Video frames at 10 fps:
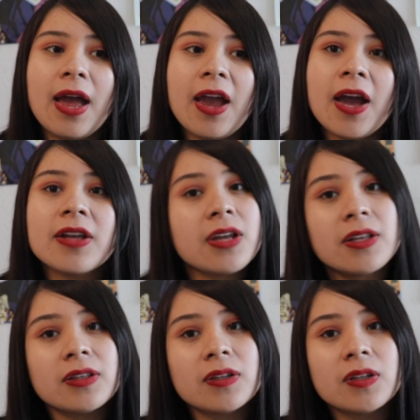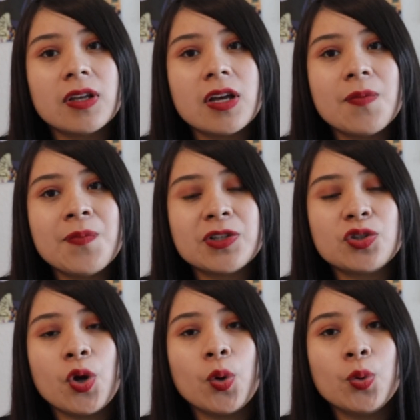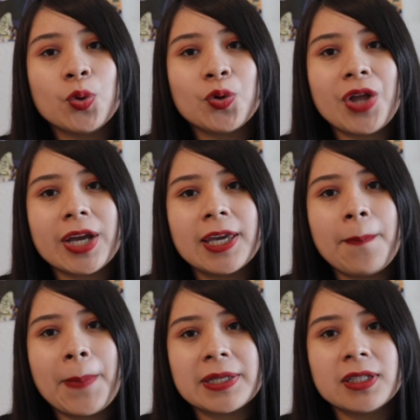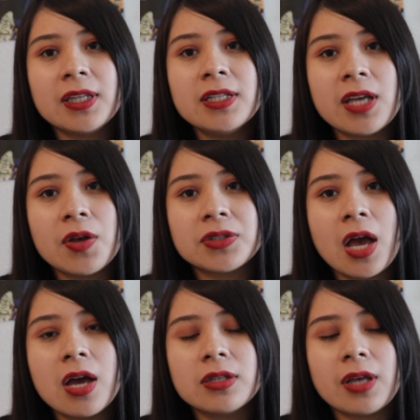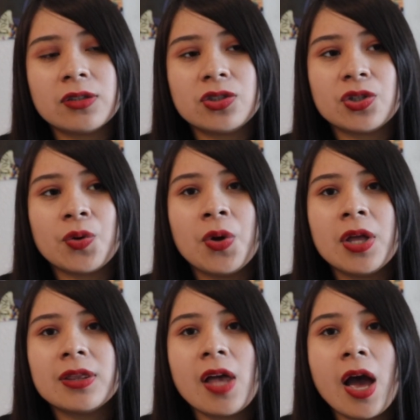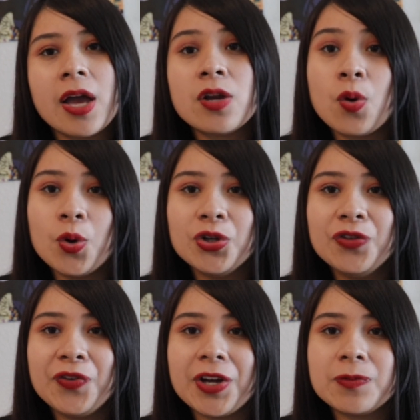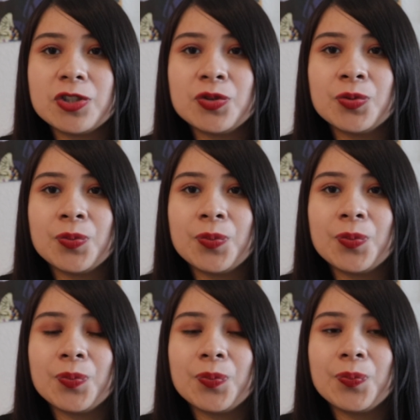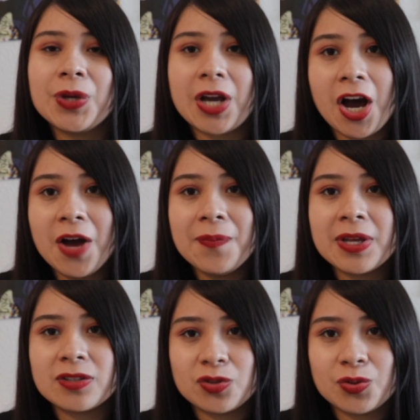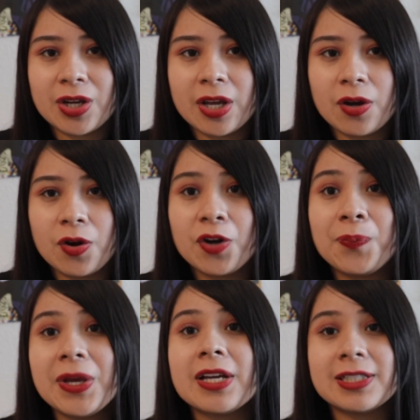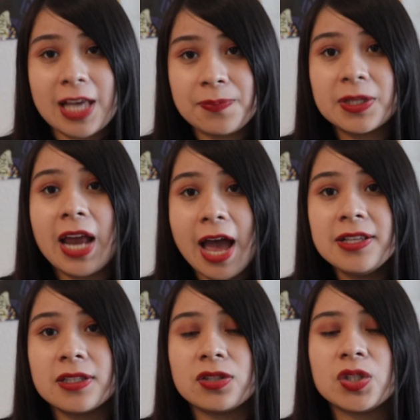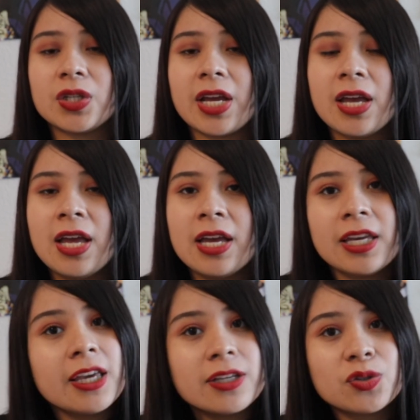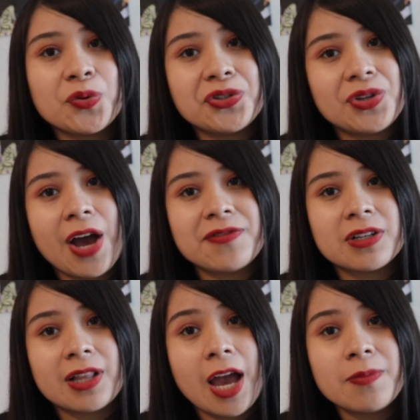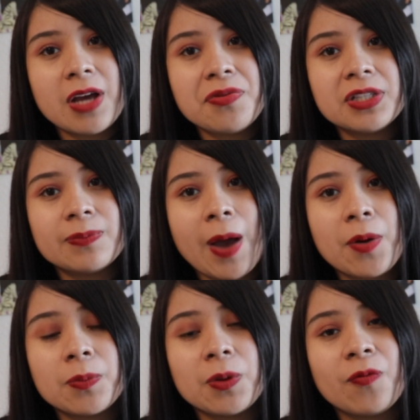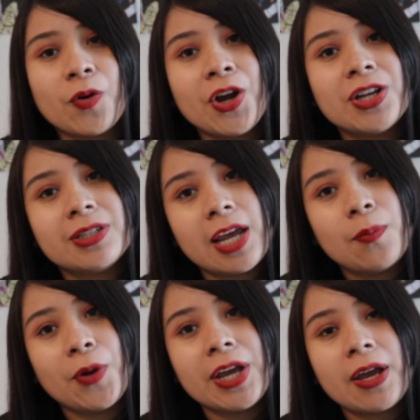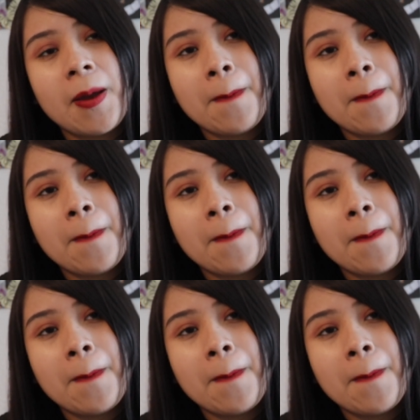and Mr. Urokodaki basically tells Tanjiro that in order for him to become his student or be accepted as a student, he is going to have to climb down this mountain before daybreak,